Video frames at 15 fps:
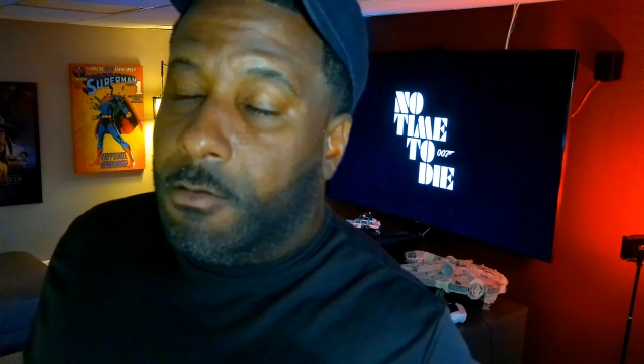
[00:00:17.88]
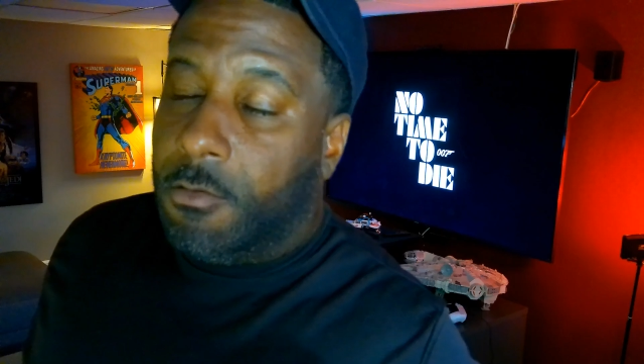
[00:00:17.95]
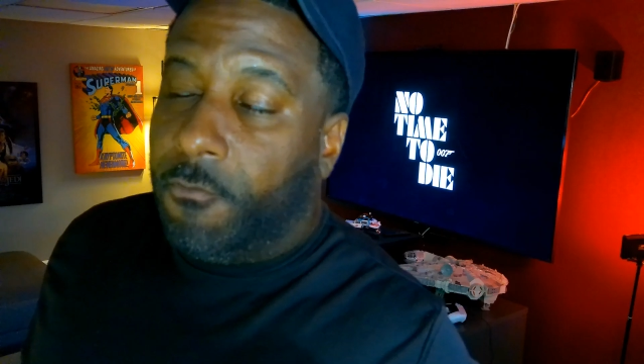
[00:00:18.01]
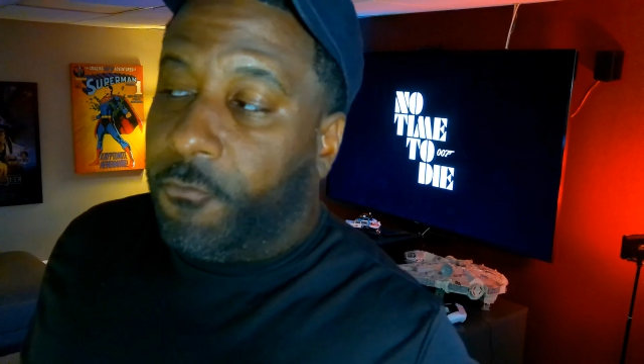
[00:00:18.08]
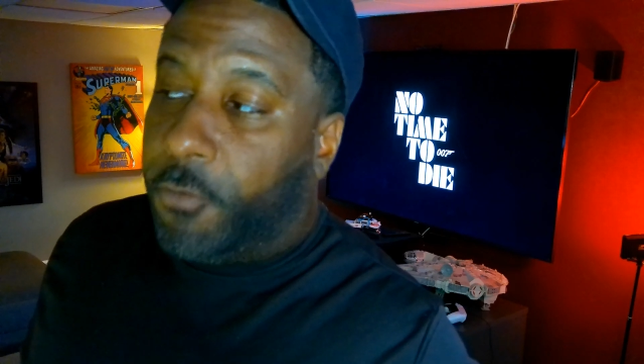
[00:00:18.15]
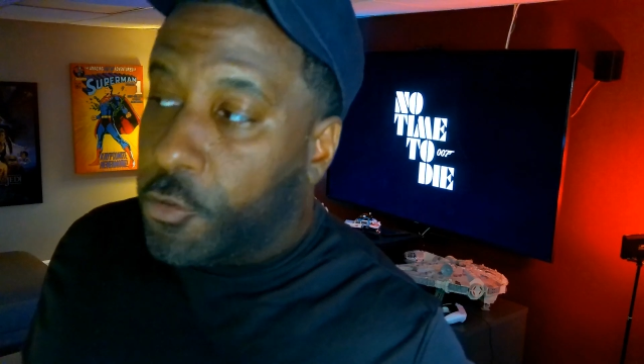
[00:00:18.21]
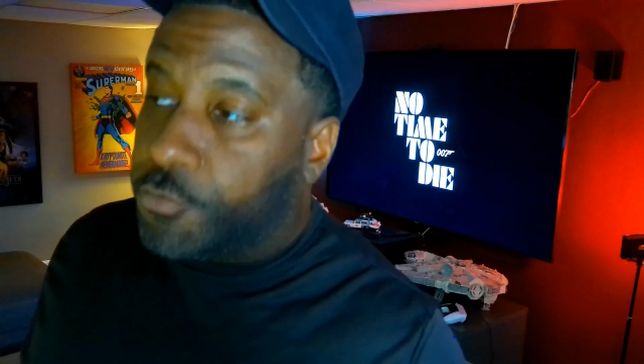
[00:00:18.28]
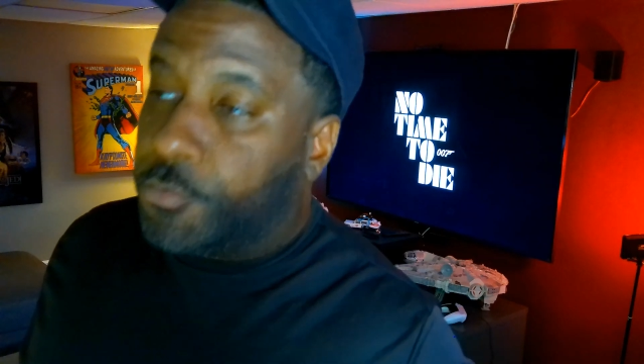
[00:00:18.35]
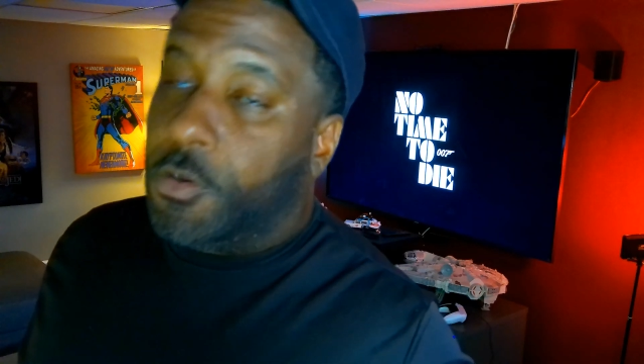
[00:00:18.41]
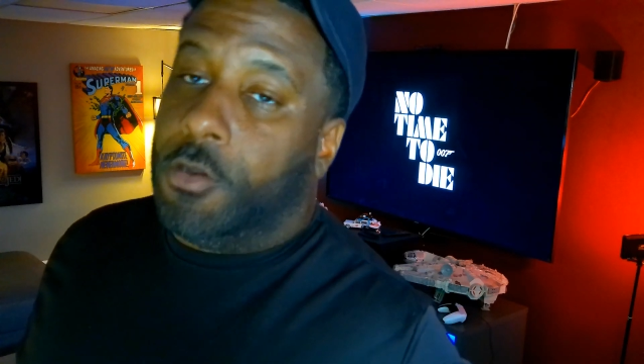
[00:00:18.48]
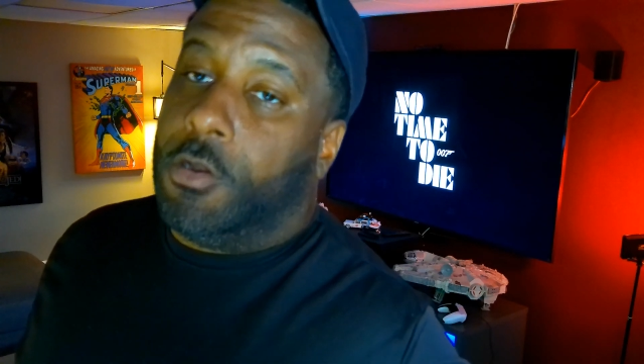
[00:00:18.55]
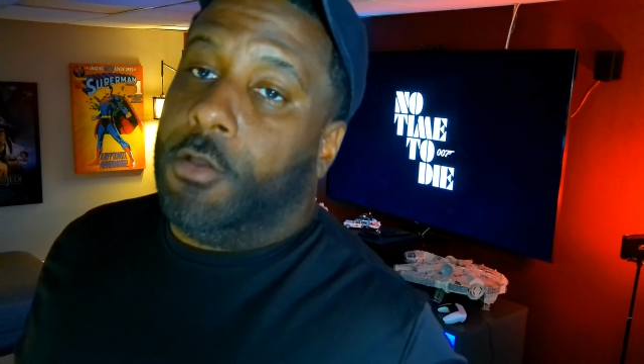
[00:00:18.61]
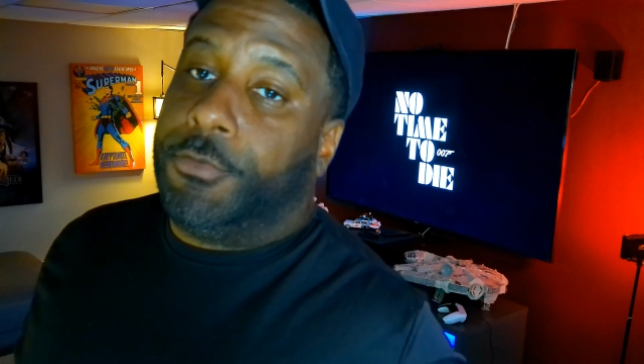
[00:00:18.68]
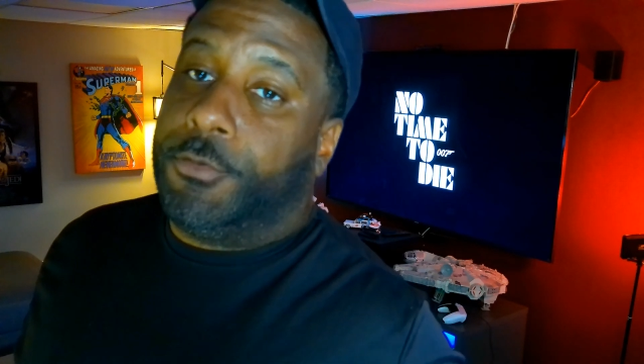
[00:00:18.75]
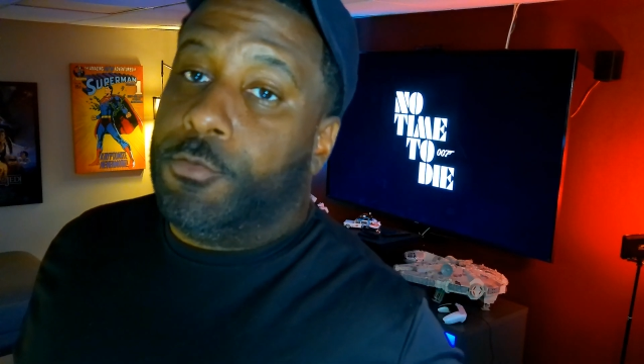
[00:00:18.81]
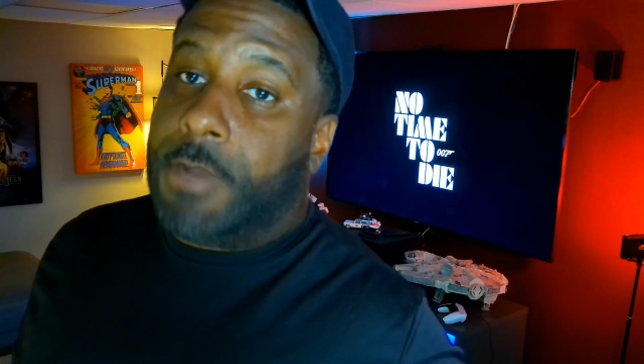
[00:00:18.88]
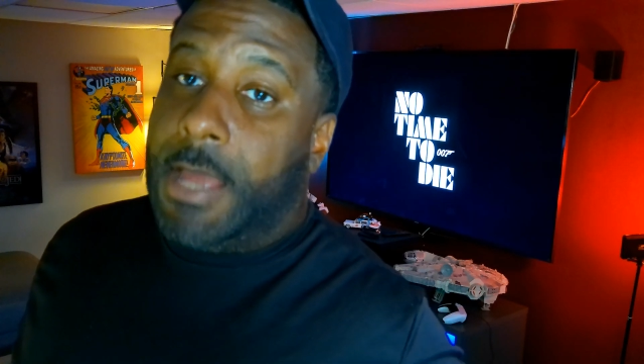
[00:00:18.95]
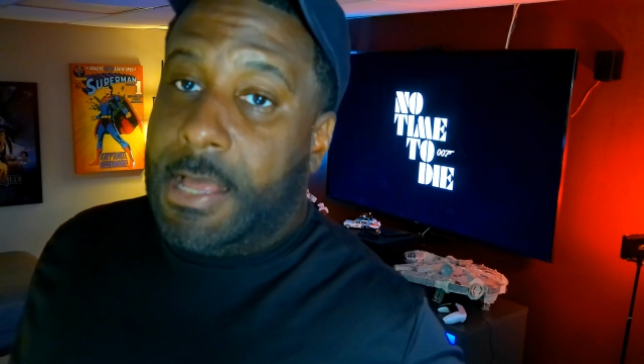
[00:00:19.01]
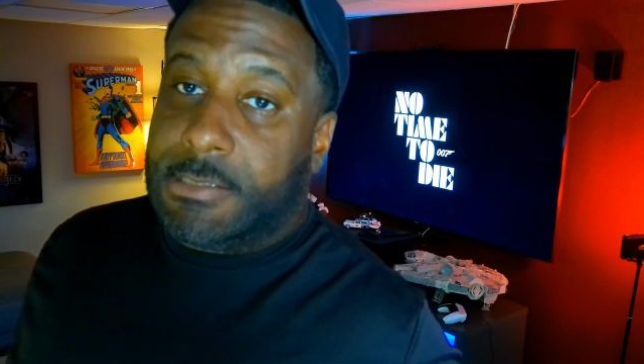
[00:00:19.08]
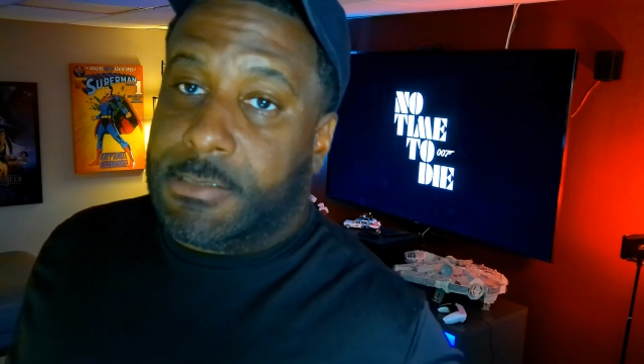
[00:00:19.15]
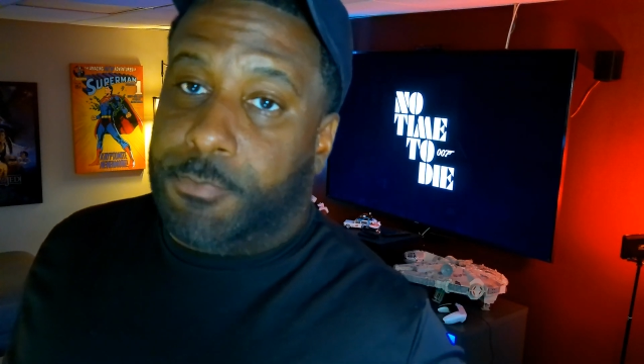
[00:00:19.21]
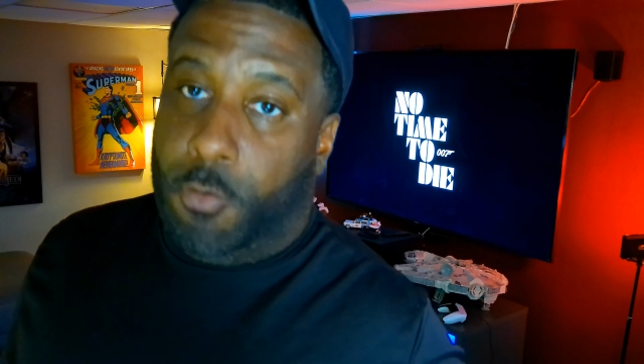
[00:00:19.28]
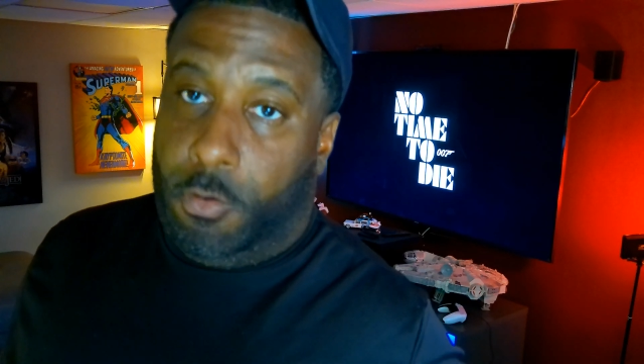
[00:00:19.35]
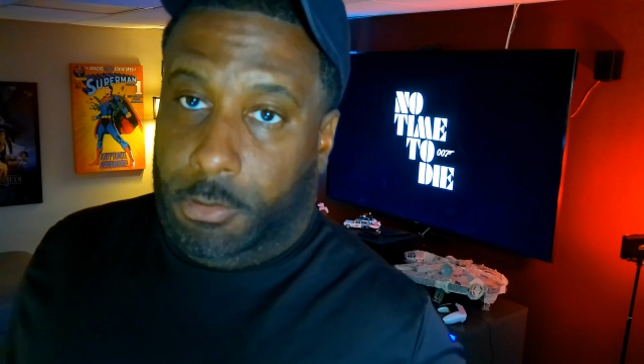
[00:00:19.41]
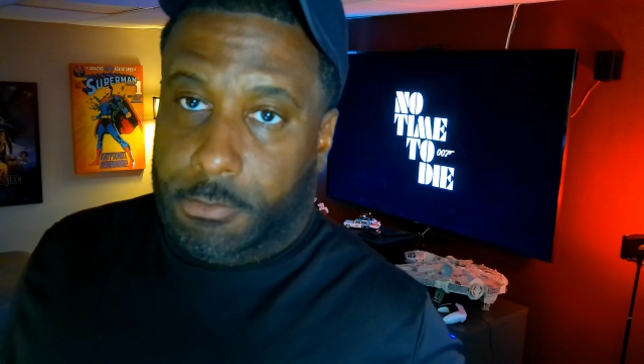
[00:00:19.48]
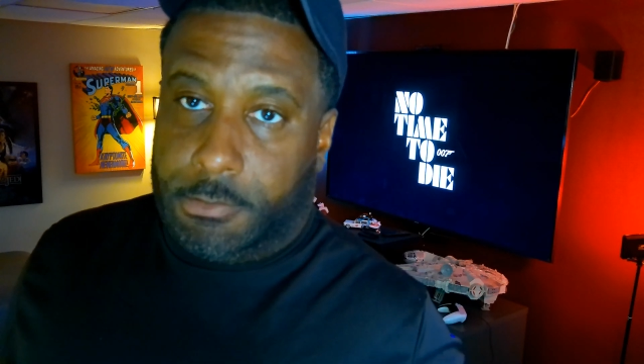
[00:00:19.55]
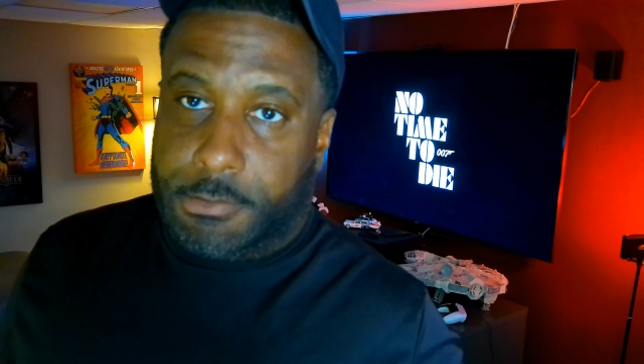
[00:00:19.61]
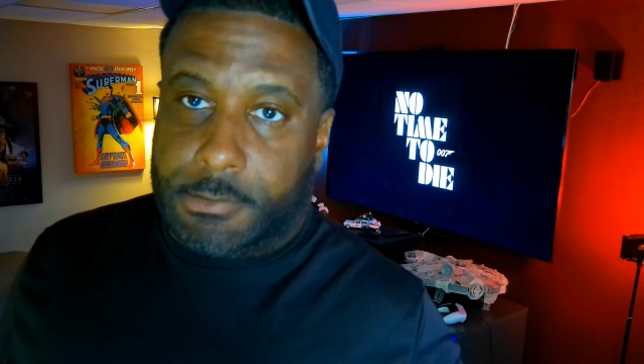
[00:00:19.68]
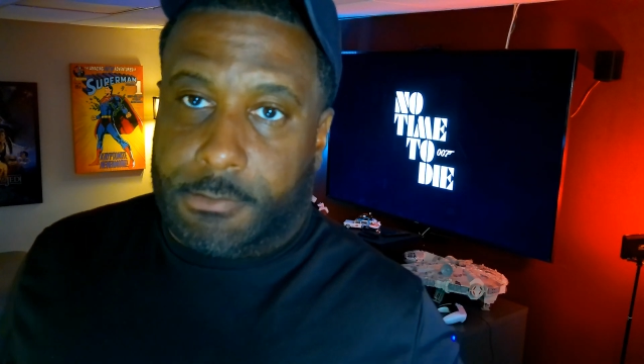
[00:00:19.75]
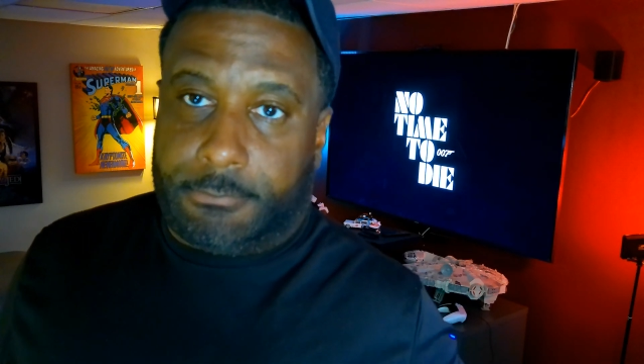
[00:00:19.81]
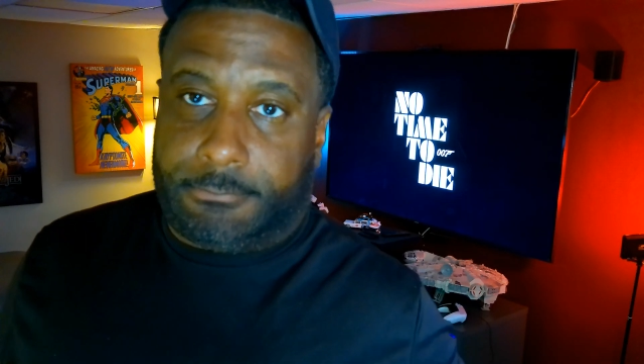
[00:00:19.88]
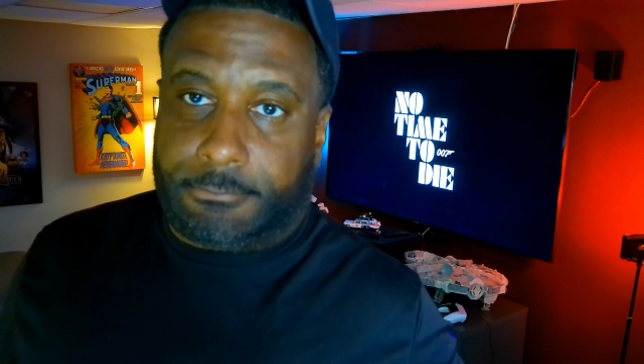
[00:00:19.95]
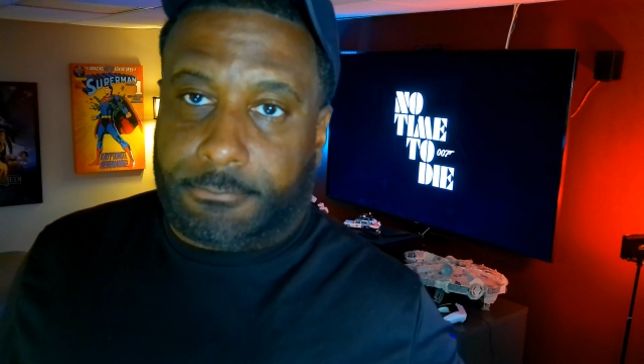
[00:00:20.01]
First, we're going to go through non-spoilers,